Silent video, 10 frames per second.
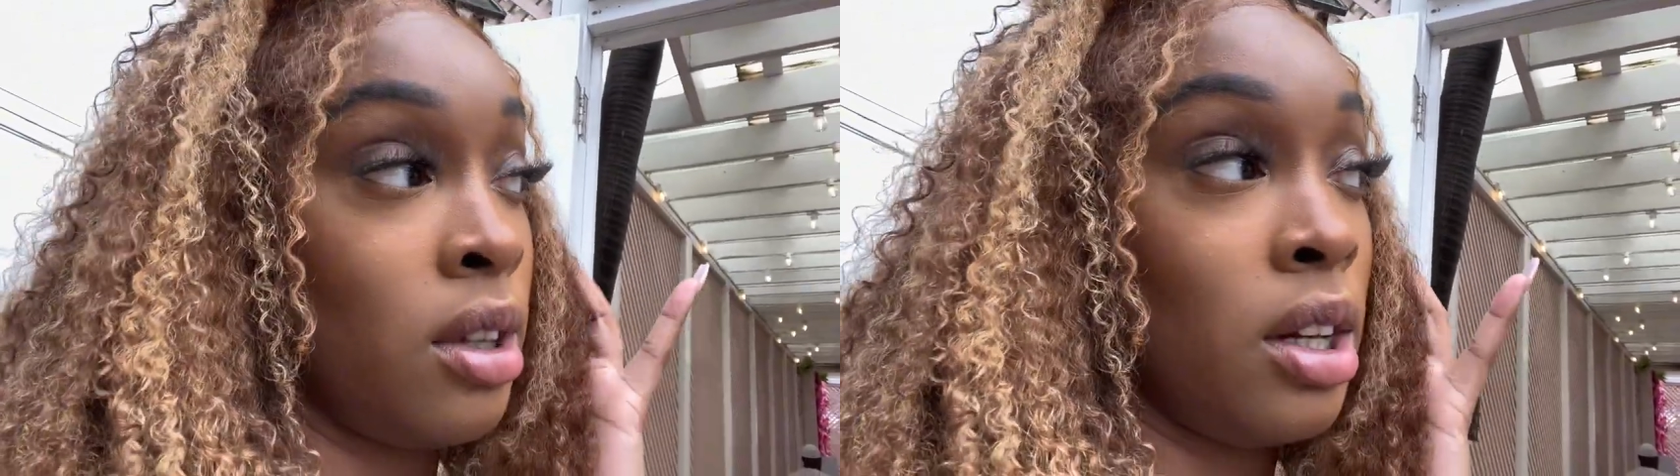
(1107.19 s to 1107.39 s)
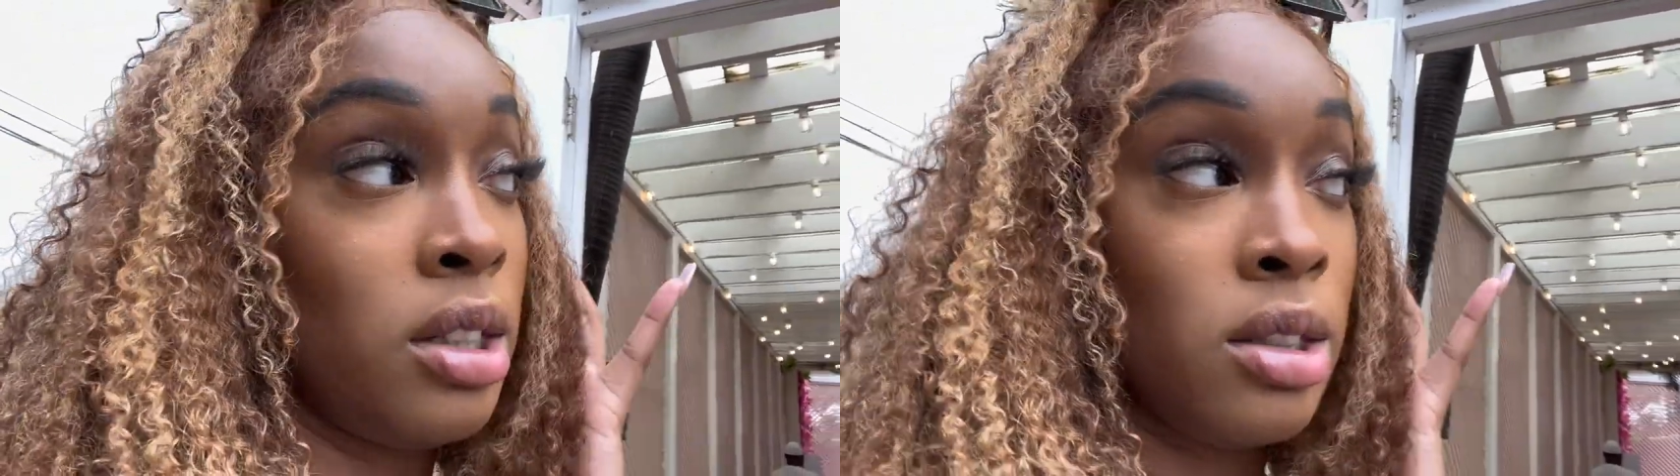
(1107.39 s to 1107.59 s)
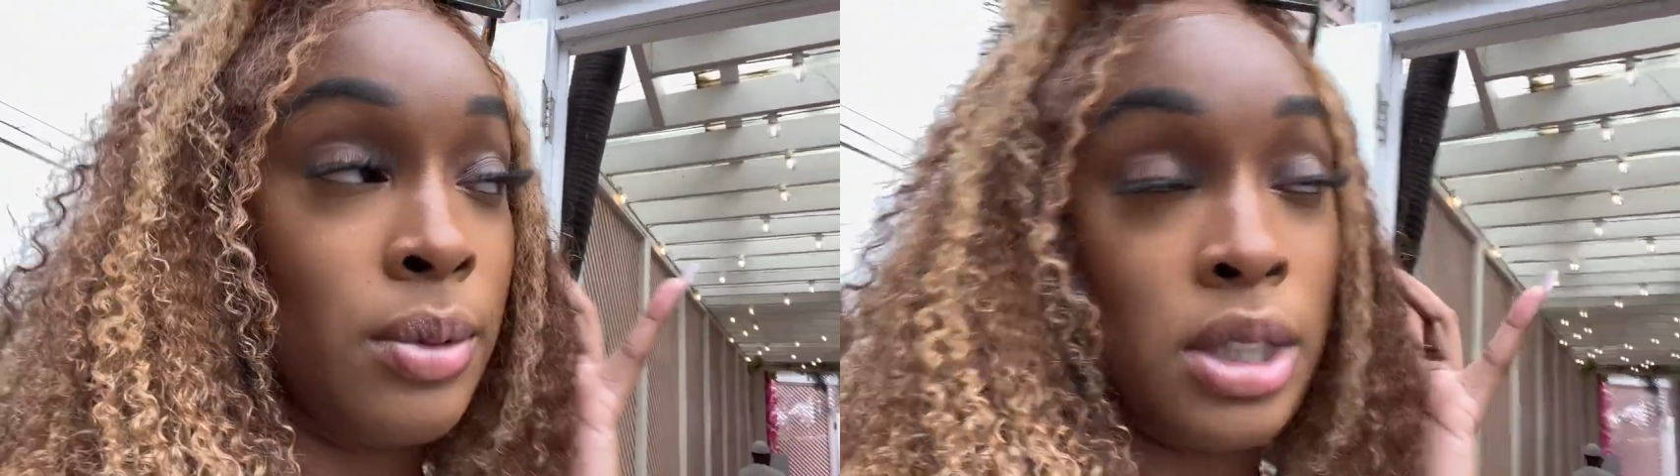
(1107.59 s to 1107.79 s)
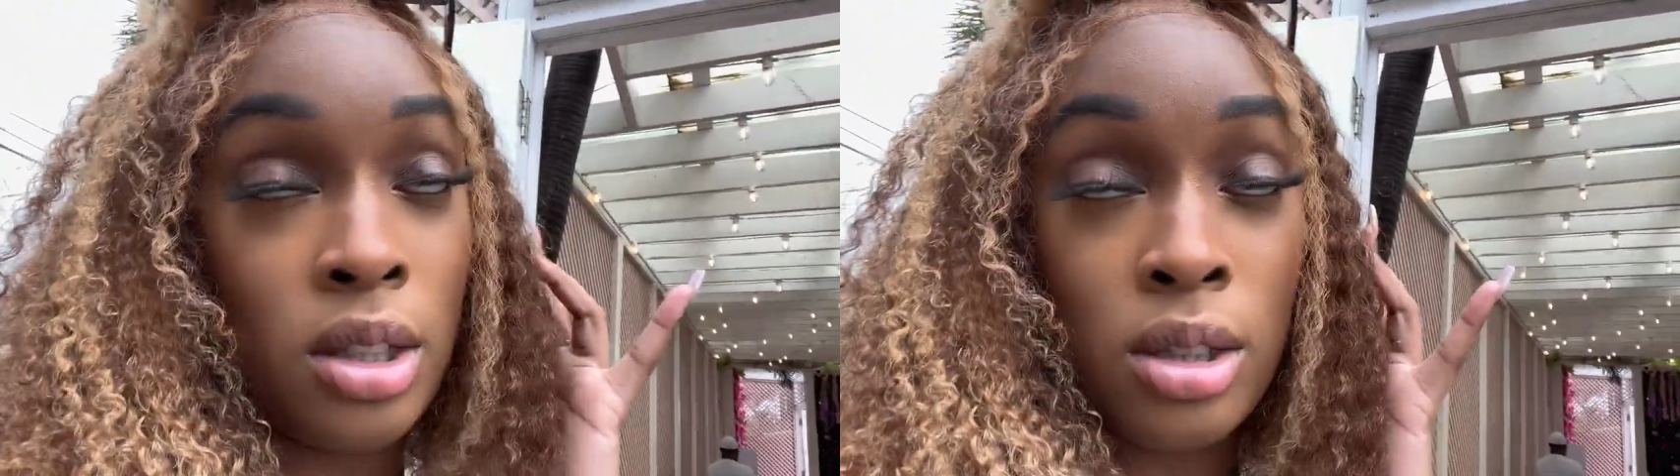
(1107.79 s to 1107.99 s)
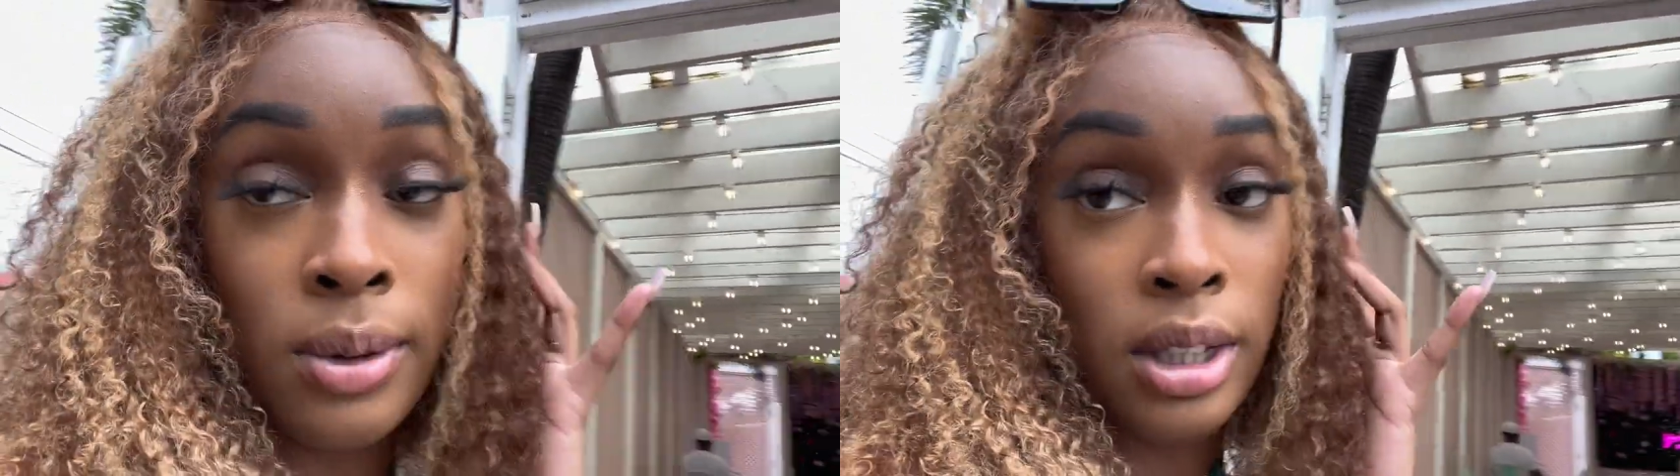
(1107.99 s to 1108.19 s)
At least once
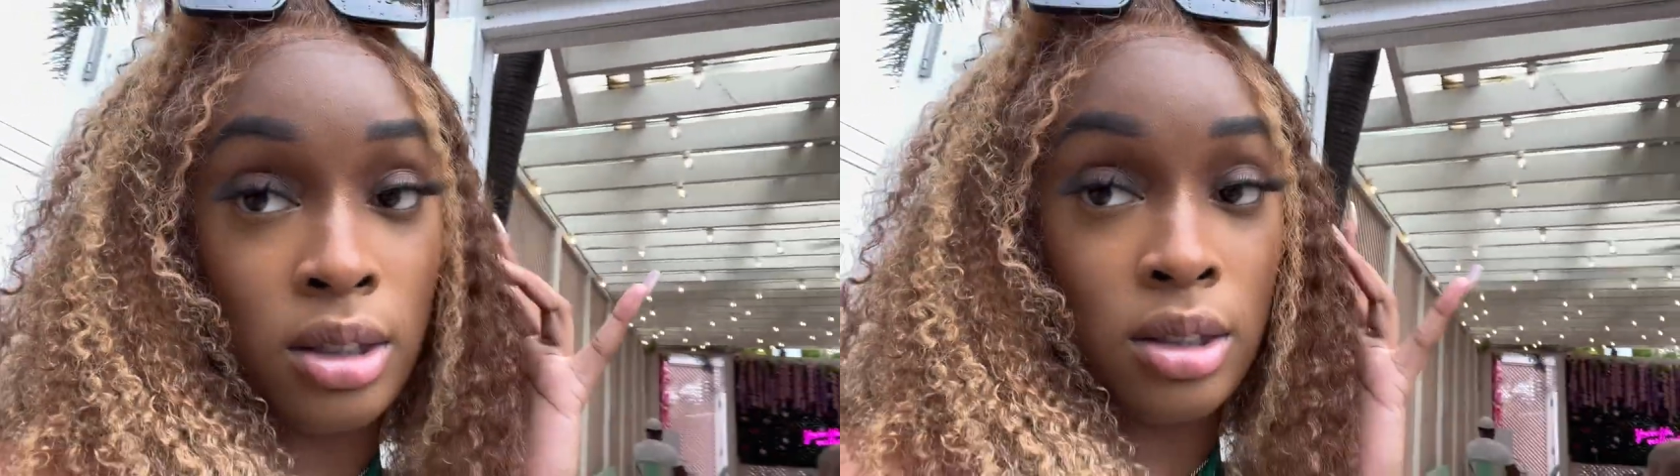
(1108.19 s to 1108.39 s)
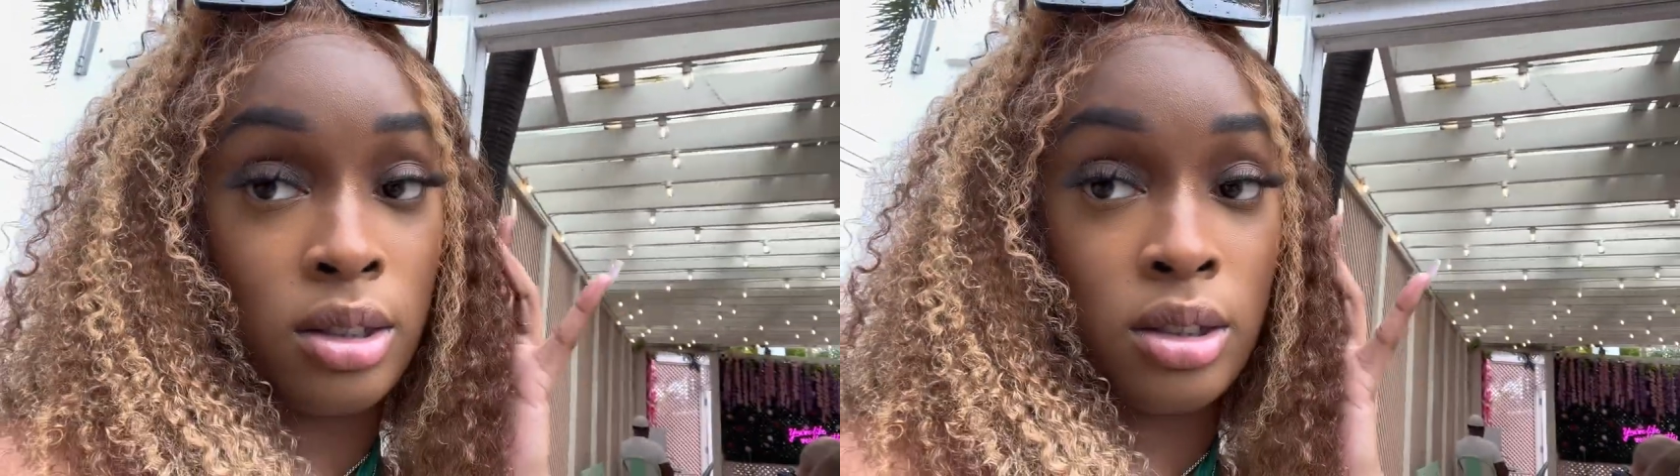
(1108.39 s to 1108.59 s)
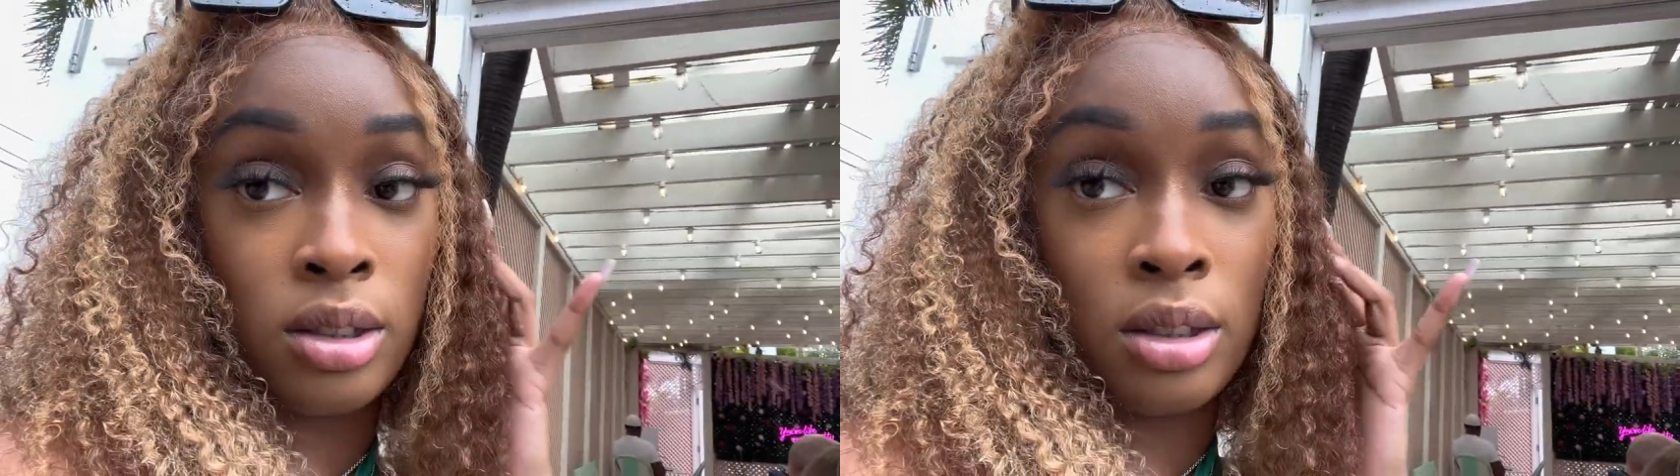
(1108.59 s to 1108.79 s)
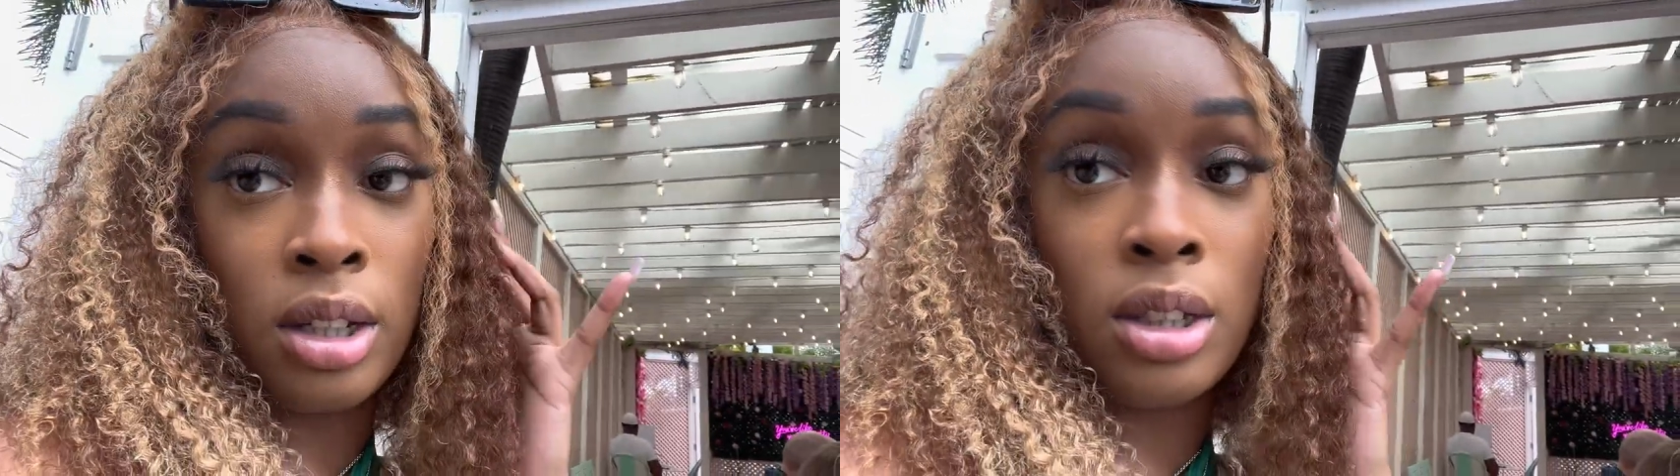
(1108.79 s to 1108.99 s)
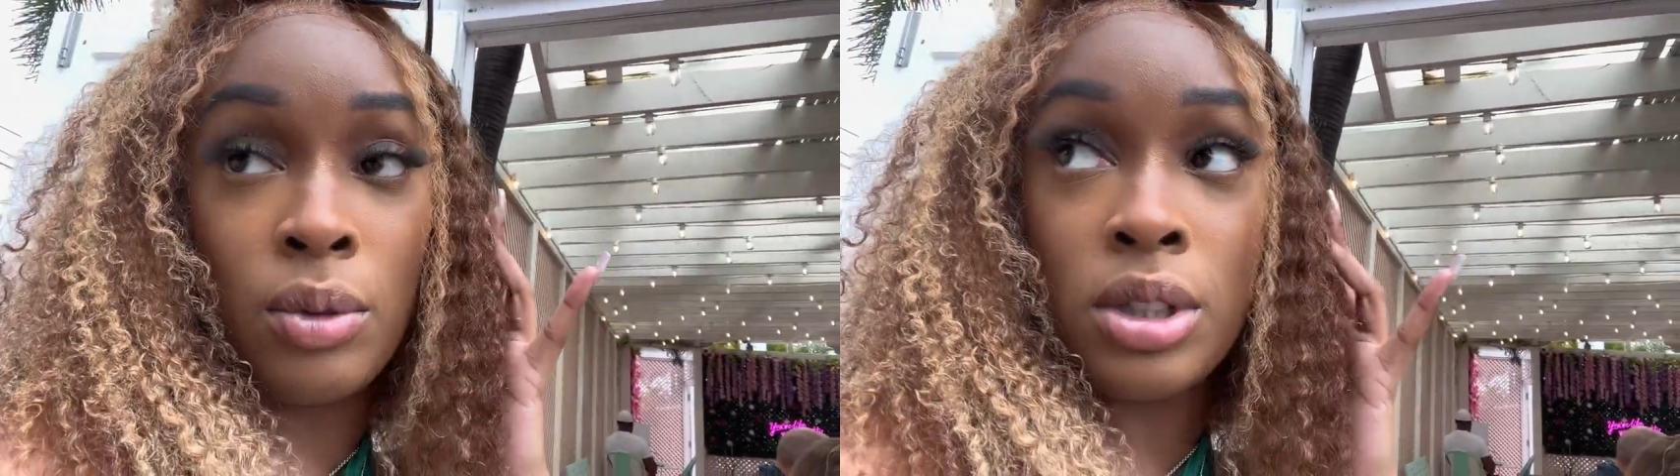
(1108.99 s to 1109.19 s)
or twice.
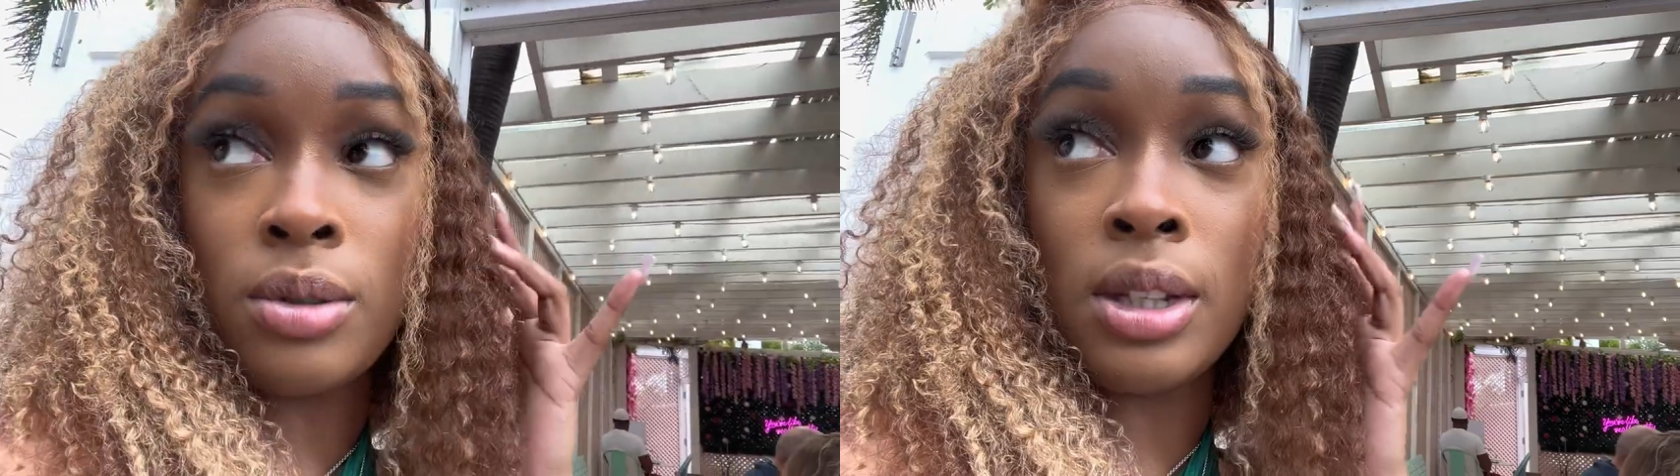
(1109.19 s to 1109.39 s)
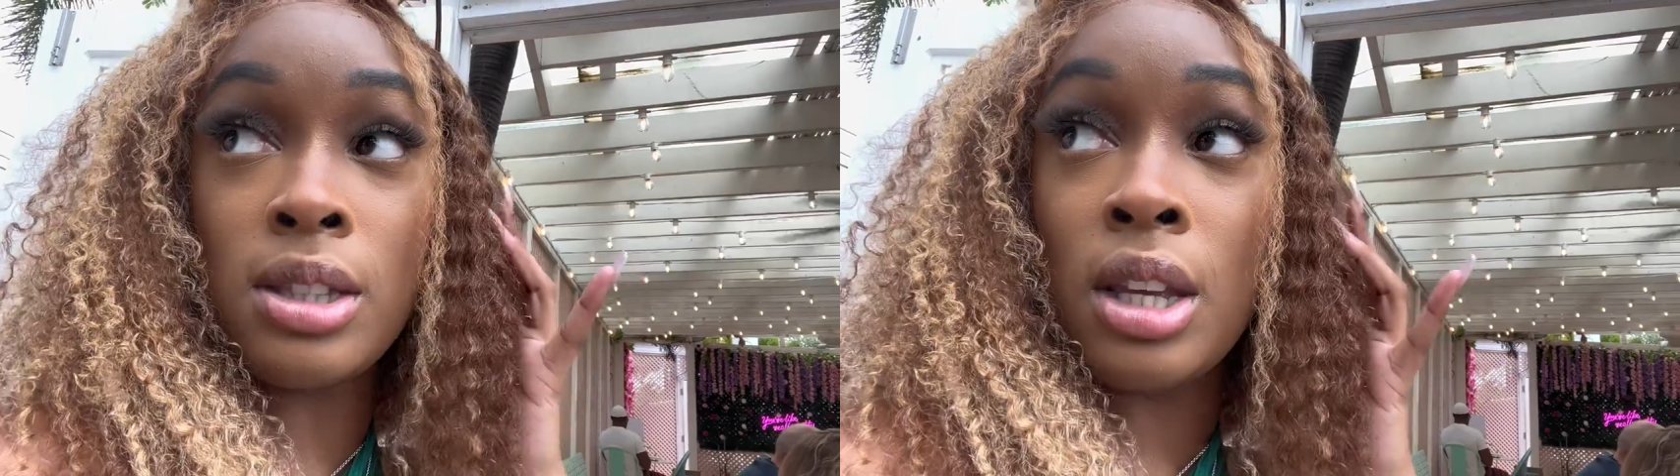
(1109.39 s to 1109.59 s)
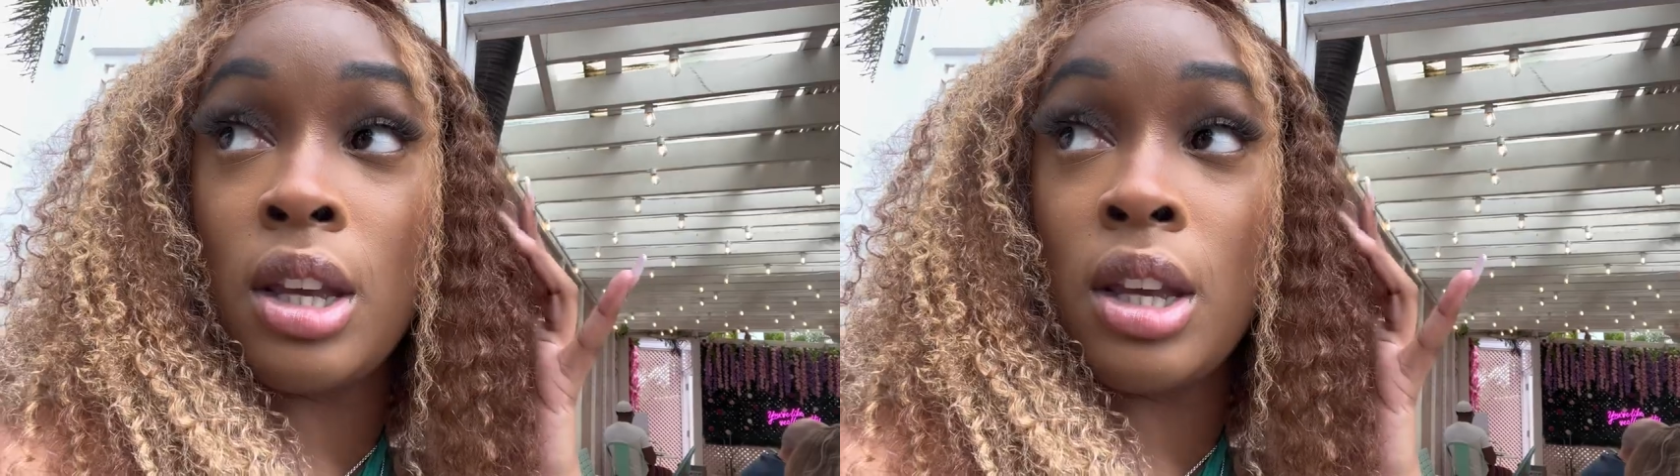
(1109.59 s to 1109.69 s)
That's almost twice.